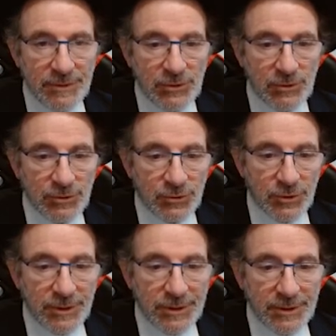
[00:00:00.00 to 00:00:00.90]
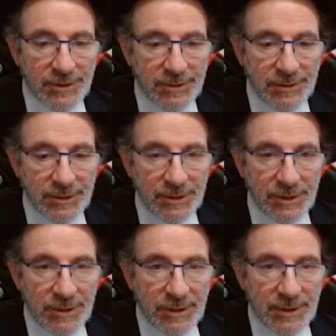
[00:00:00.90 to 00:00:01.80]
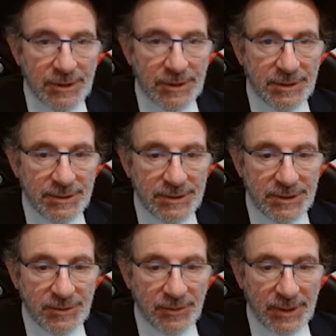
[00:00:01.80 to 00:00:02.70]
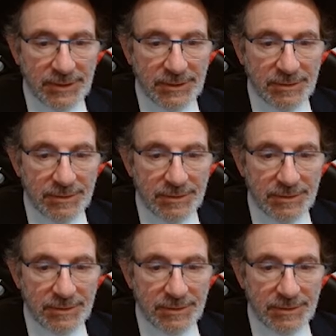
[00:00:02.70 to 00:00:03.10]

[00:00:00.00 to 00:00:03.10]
controlling D1,